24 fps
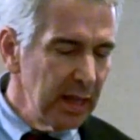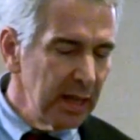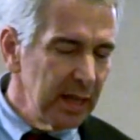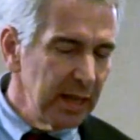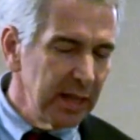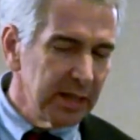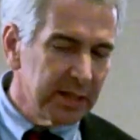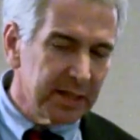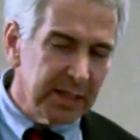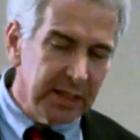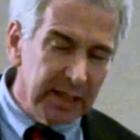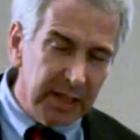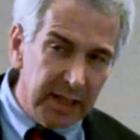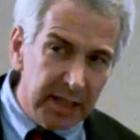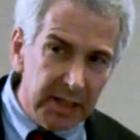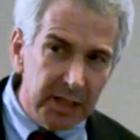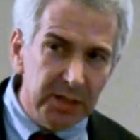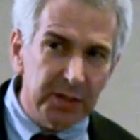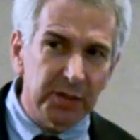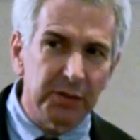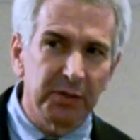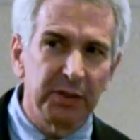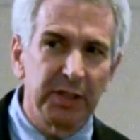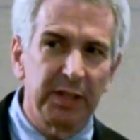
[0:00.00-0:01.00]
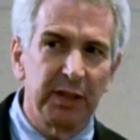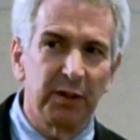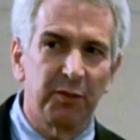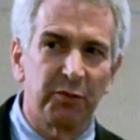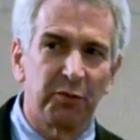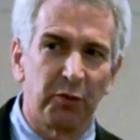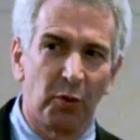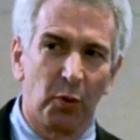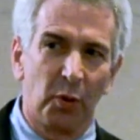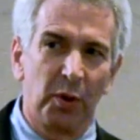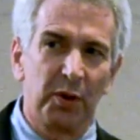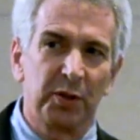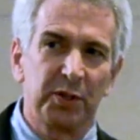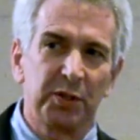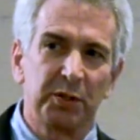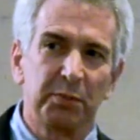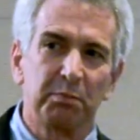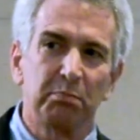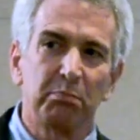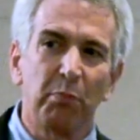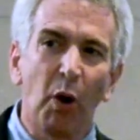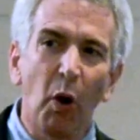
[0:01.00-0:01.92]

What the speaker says: It's easily a force